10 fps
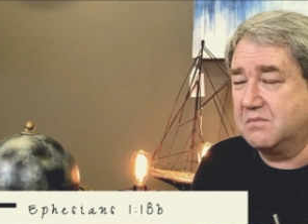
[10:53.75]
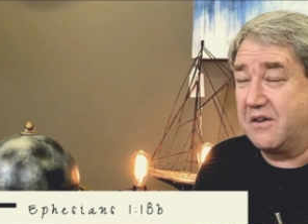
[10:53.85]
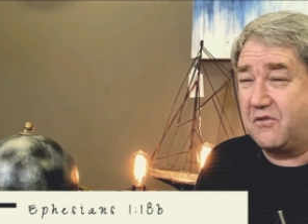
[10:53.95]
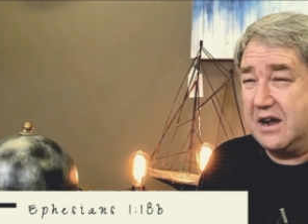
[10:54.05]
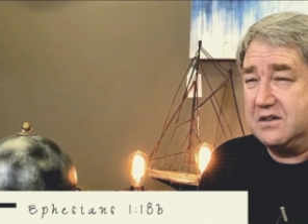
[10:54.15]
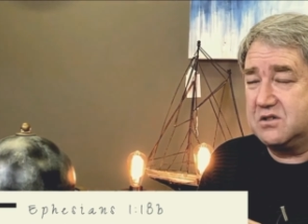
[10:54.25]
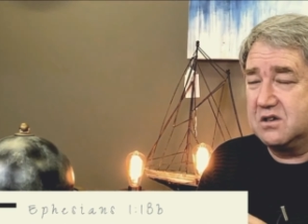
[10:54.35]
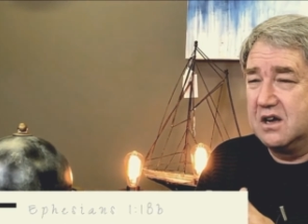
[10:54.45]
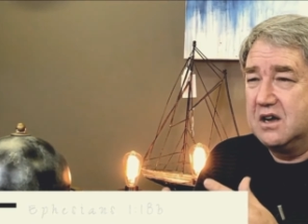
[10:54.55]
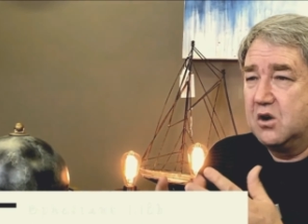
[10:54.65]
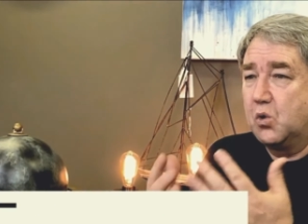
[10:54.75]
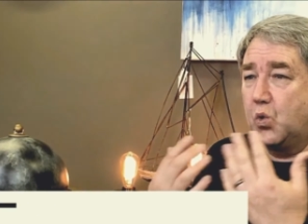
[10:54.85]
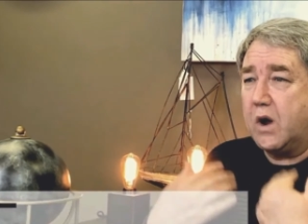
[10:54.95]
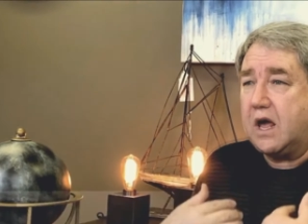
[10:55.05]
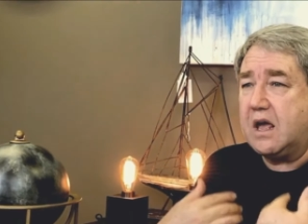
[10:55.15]
My friends,
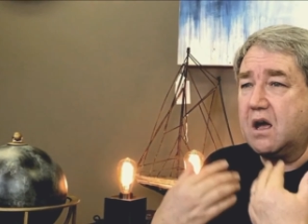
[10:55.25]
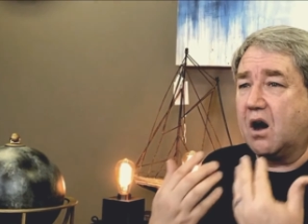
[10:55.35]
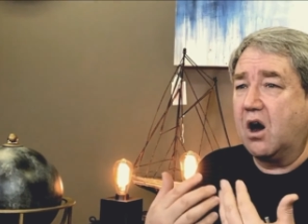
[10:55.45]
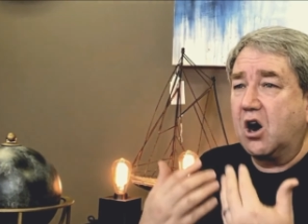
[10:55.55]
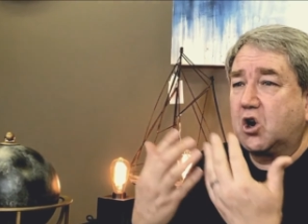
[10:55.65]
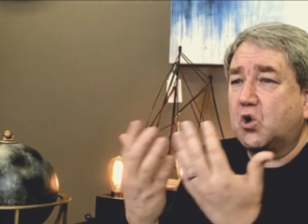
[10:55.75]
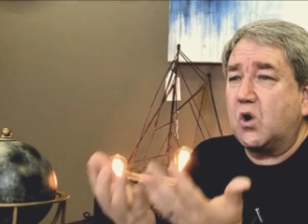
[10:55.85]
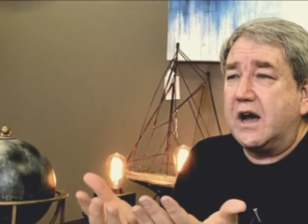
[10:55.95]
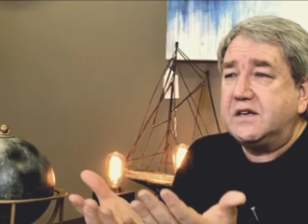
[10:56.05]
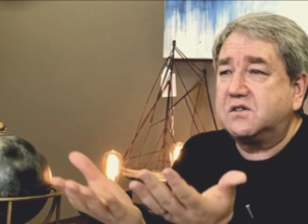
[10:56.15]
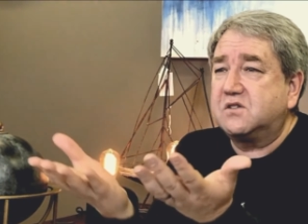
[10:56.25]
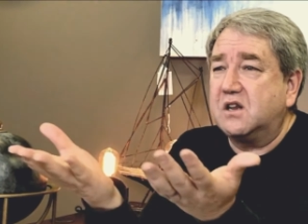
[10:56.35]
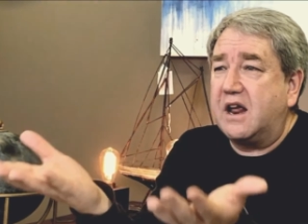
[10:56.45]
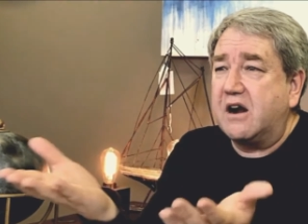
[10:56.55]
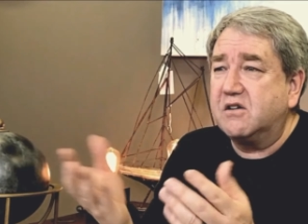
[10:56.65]
we are Christ's
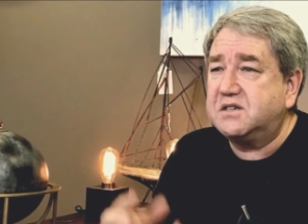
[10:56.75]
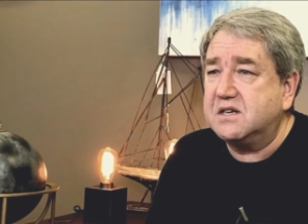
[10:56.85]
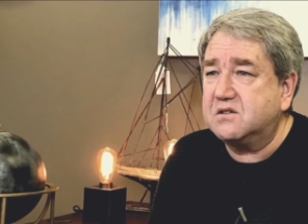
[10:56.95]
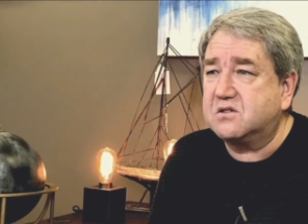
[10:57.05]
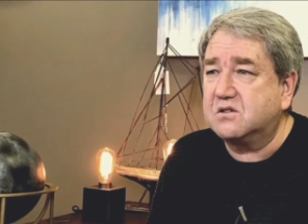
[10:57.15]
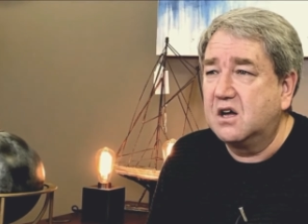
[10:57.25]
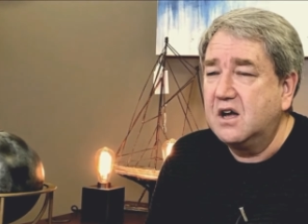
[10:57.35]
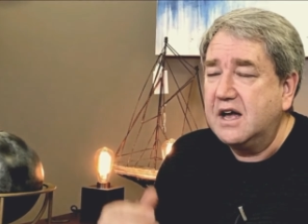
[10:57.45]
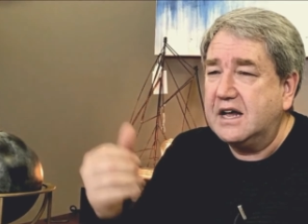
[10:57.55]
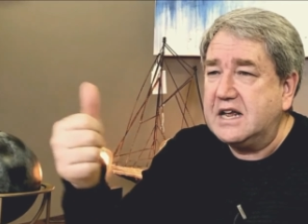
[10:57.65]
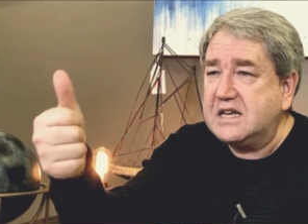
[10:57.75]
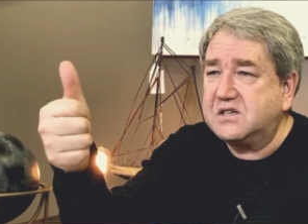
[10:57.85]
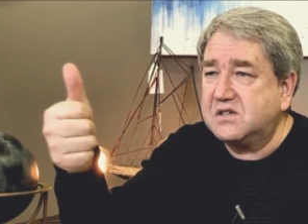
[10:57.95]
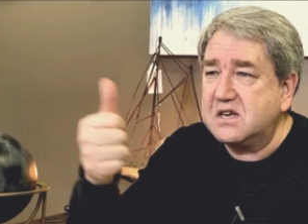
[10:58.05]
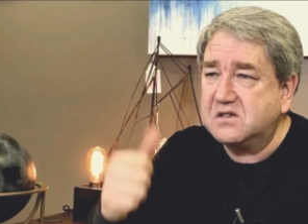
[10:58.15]
inheritance, and he
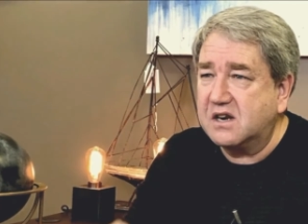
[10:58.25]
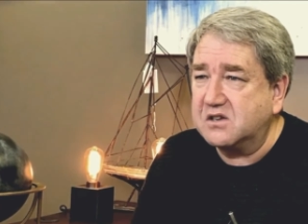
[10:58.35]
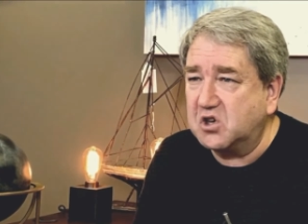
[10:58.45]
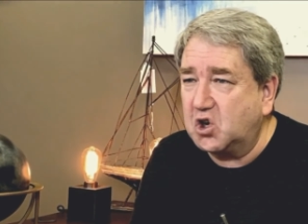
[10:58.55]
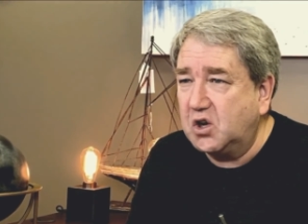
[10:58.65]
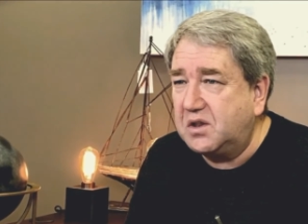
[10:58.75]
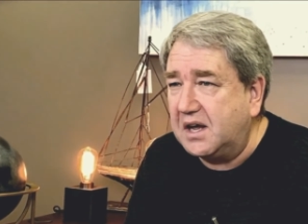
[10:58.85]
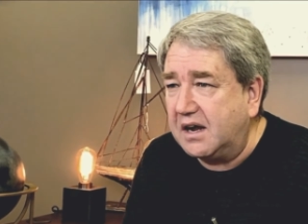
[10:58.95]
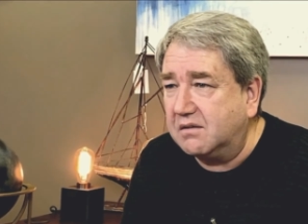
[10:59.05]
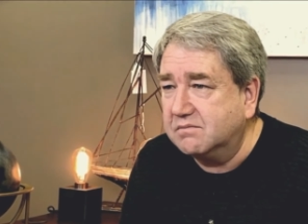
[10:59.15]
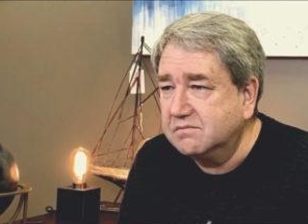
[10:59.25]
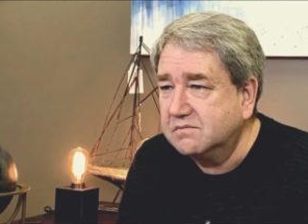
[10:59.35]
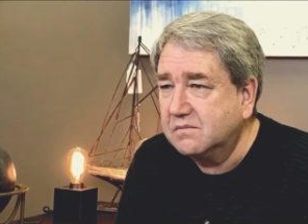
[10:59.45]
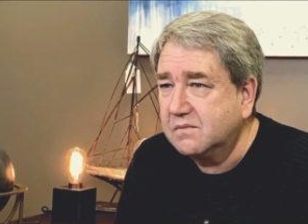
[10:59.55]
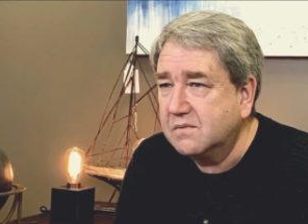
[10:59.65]
sees it as a good thing.
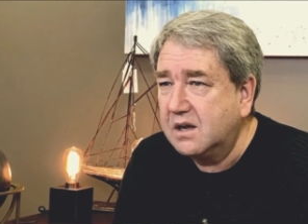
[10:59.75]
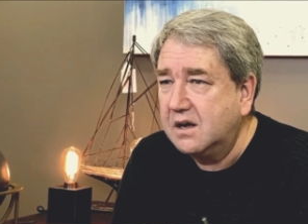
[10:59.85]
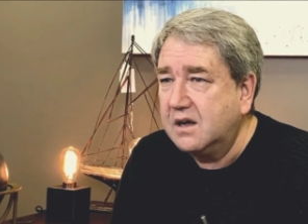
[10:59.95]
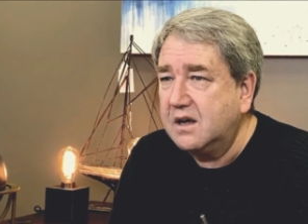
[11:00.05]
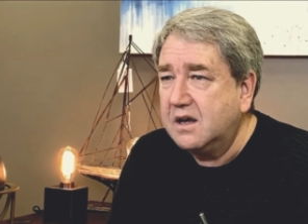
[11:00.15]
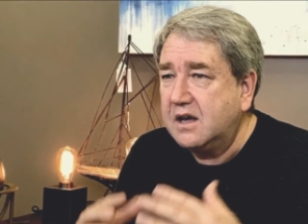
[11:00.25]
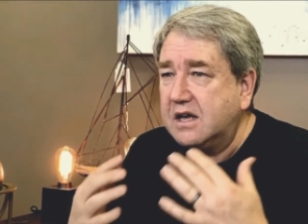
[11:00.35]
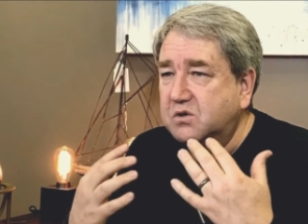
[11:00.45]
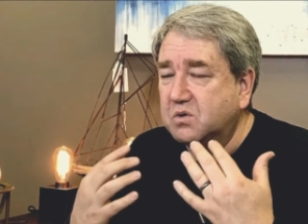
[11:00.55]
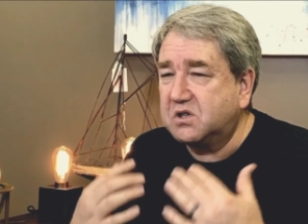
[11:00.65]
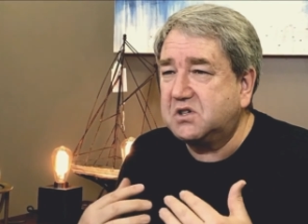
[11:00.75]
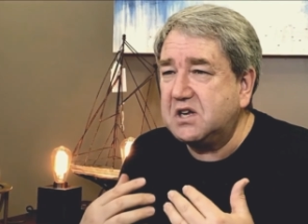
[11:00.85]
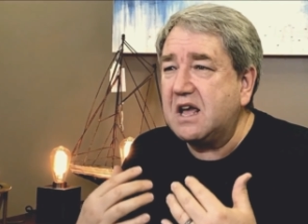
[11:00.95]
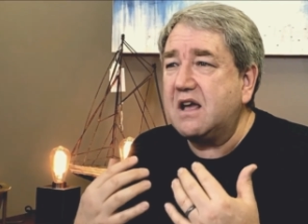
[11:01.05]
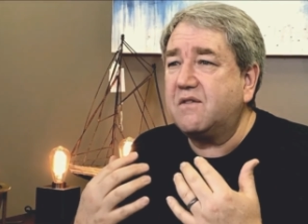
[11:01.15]
He's
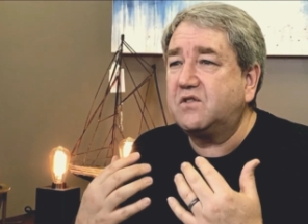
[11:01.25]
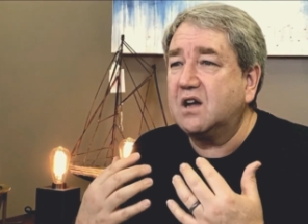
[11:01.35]
received